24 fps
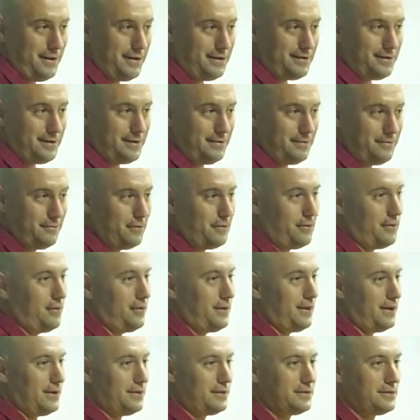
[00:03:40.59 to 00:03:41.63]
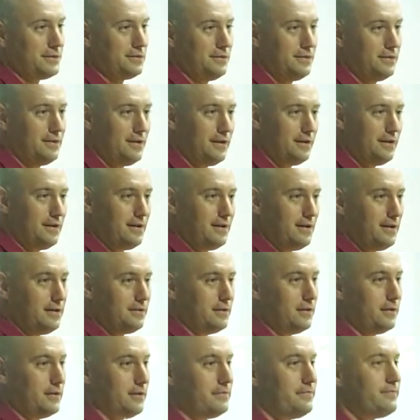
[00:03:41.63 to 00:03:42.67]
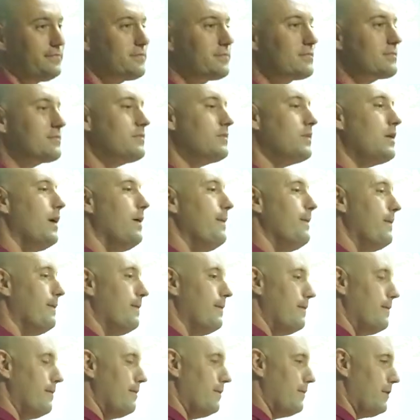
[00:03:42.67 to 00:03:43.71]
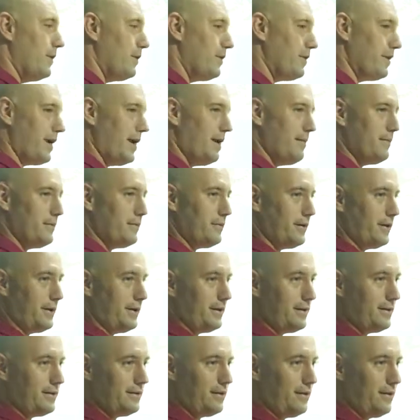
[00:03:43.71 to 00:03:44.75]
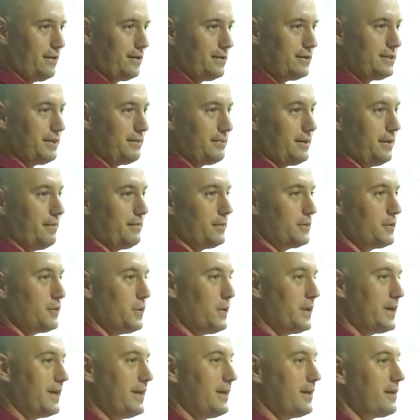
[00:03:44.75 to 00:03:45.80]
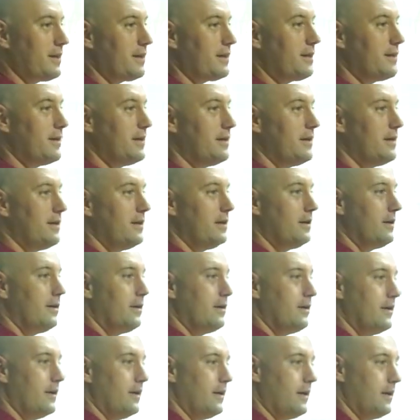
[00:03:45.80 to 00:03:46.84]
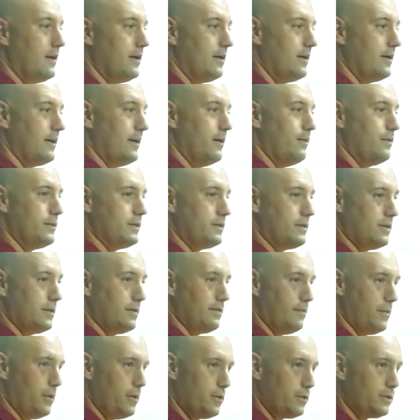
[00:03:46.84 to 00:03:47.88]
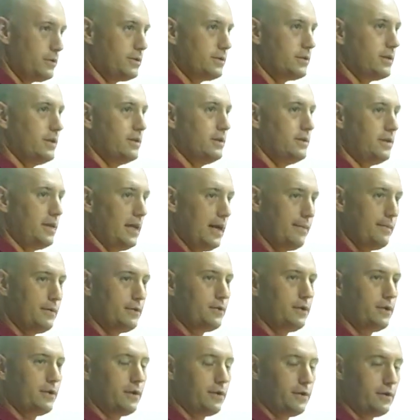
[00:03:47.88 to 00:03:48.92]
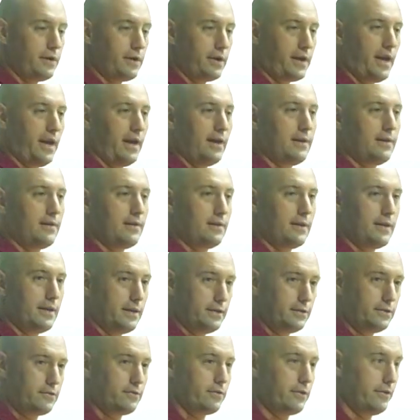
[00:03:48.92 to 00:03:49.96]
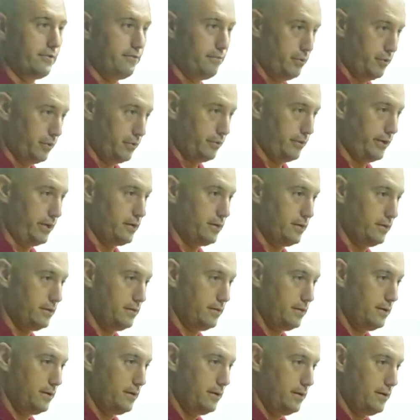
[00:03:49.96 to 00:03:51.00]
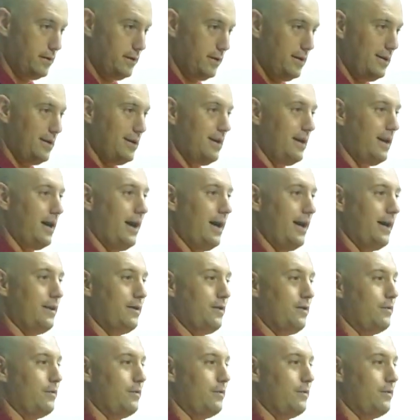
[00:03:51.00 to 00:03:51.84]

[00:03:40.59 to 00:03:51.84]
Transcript: hit? Well, you guys, so. Mm-hmm. Hurricane Maria on September 20th. Uh, it was the most damaging hurricane in the history of Puerto Rico and